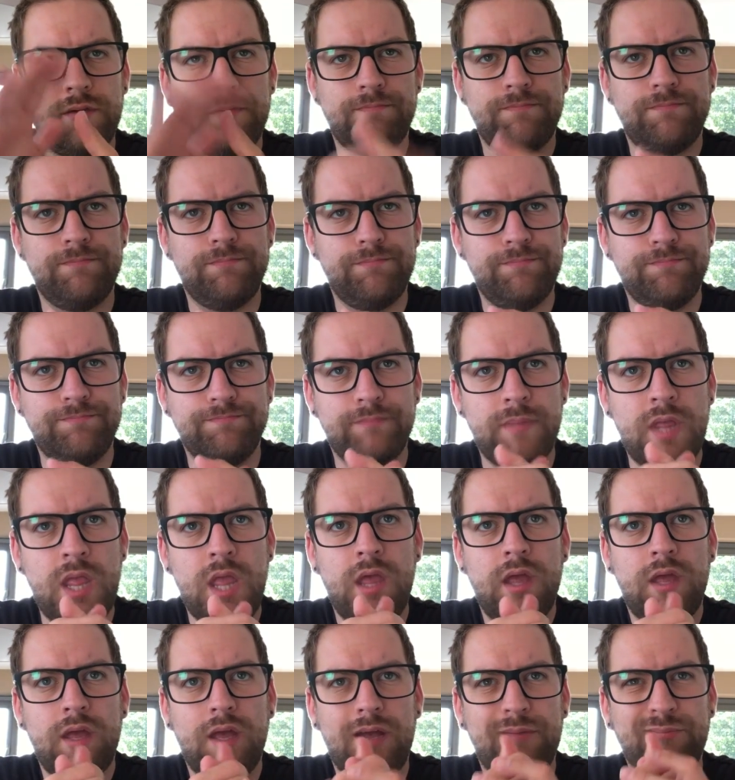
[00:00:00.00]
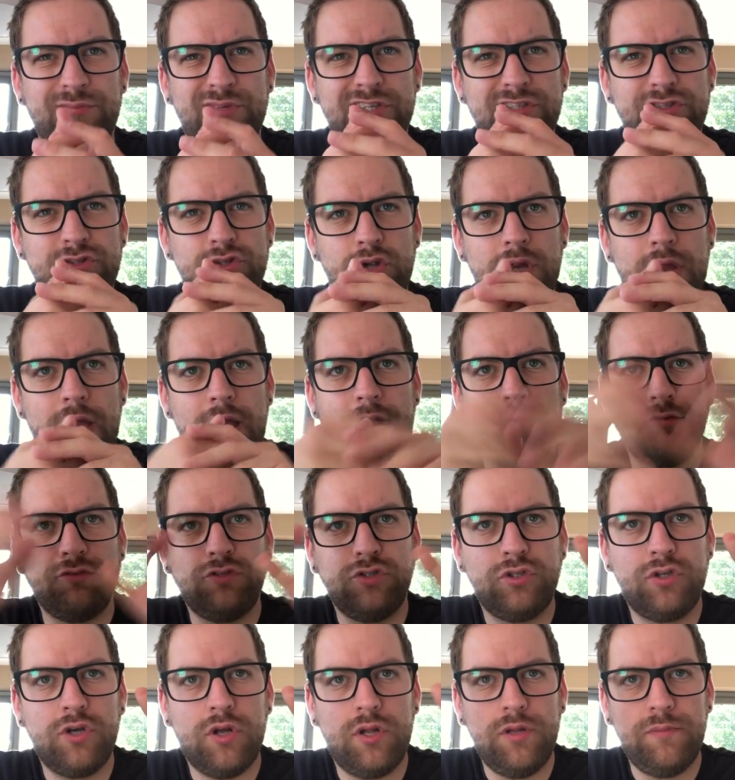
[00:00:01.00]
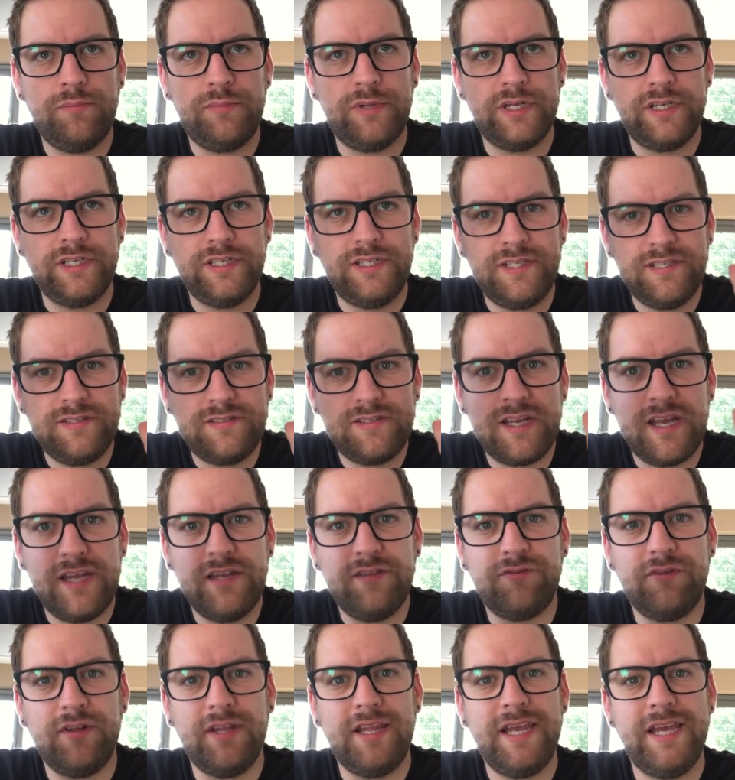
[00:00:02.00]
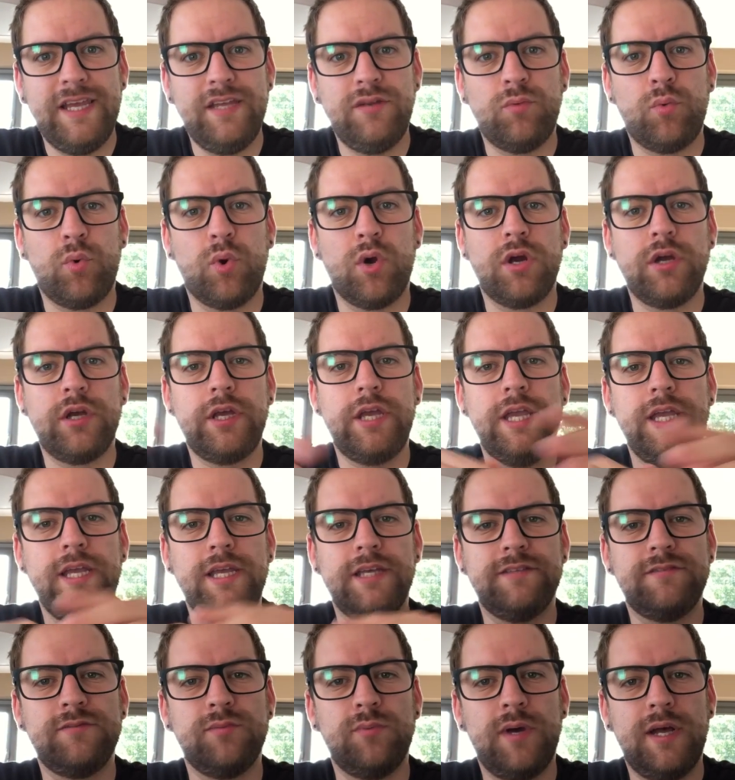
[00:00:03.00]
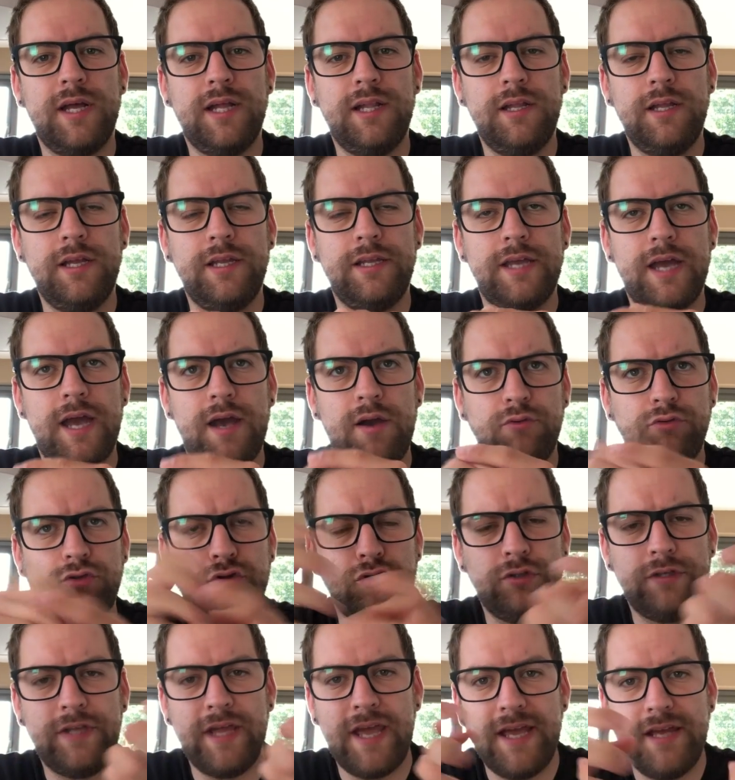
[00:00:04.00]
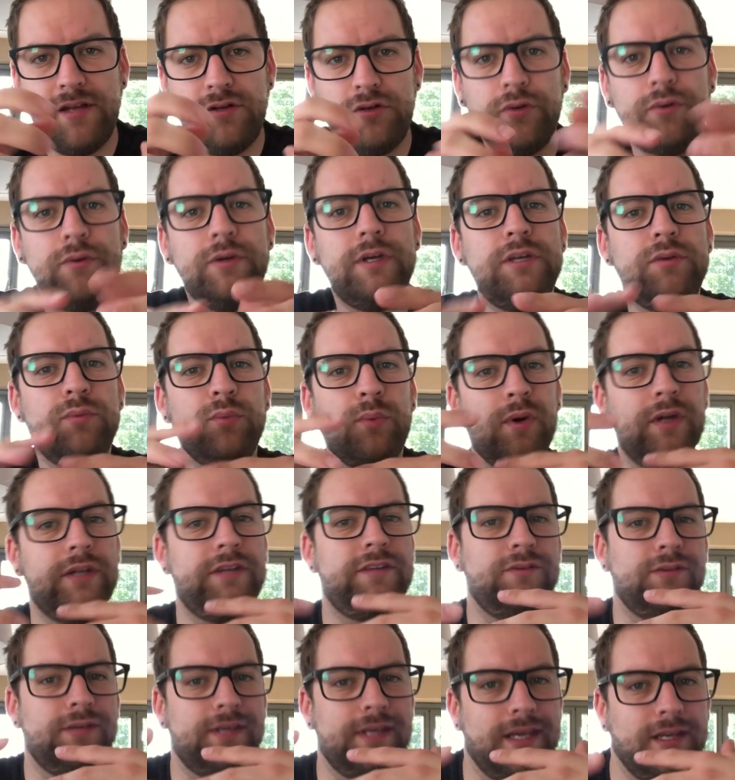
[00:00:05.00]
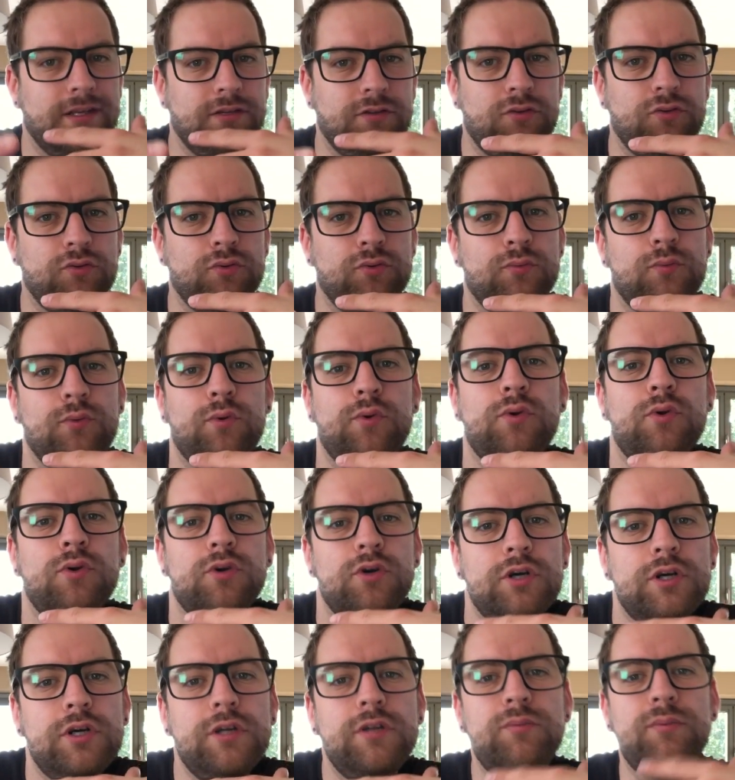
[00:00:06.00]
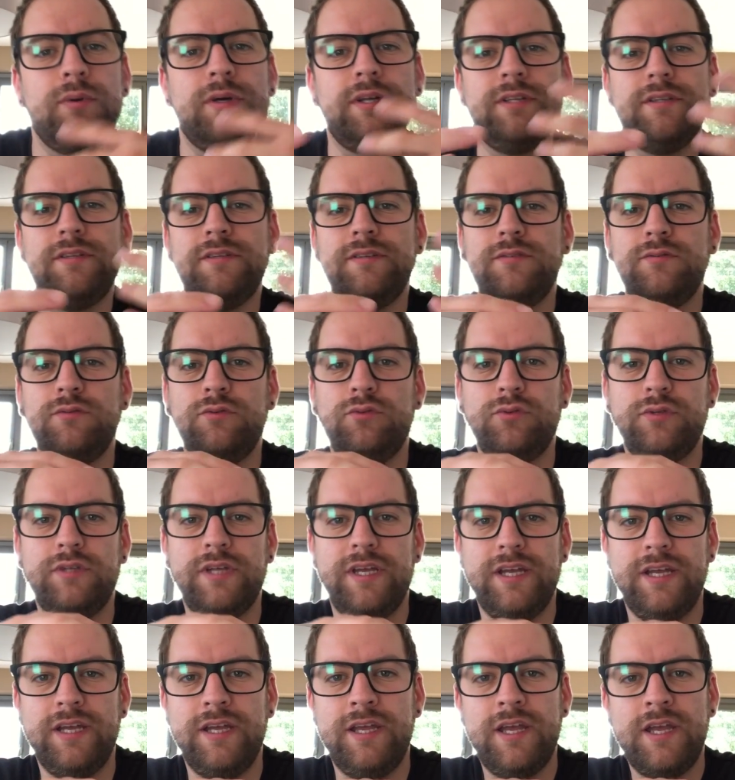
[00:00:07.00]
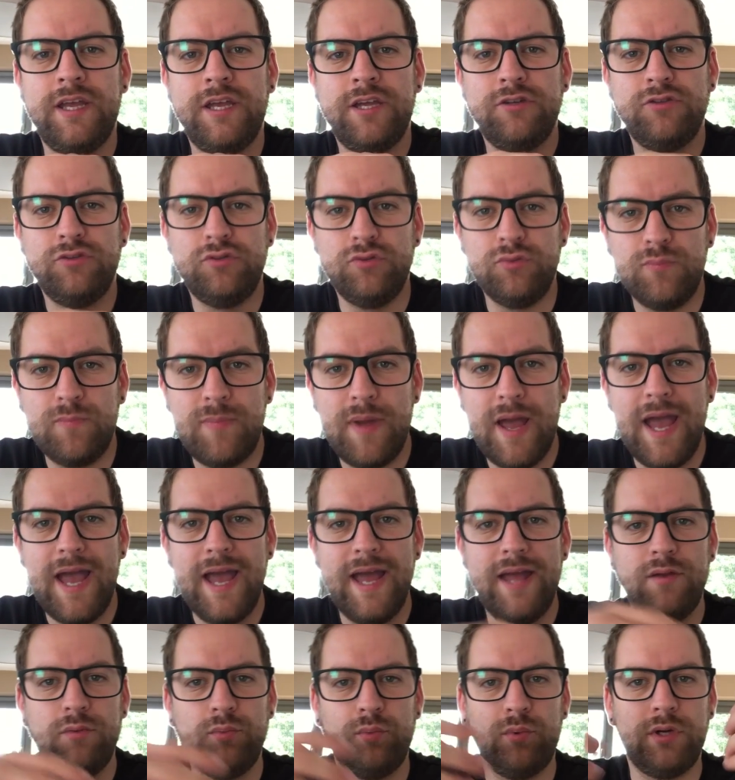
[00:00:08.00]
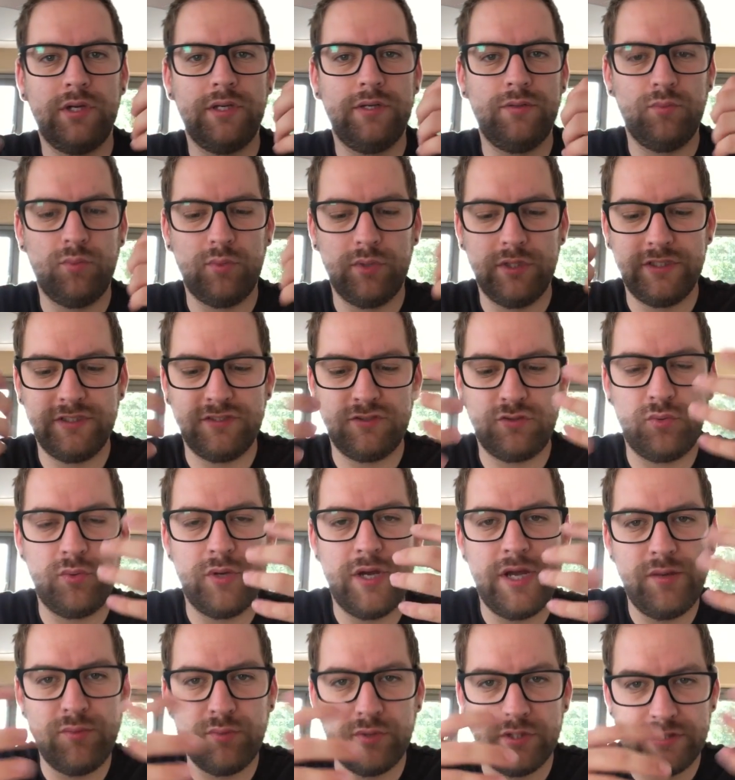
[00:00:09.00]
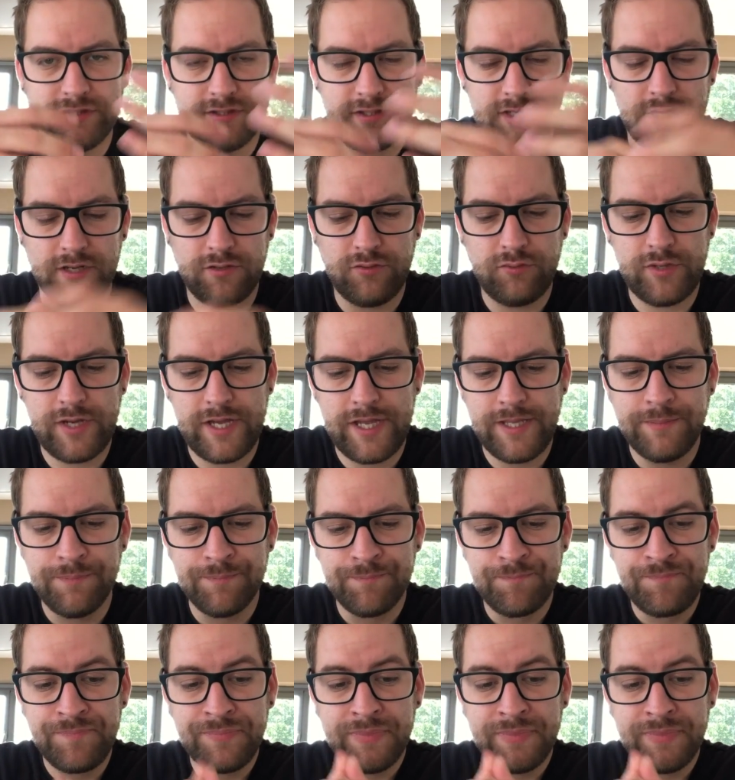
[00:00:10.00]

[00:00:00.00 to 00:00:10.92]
I'm not sure how to call it, but in this kind of lane working as well, and how do they do it? What do they do good? What do they do bad? What is great? What is not great?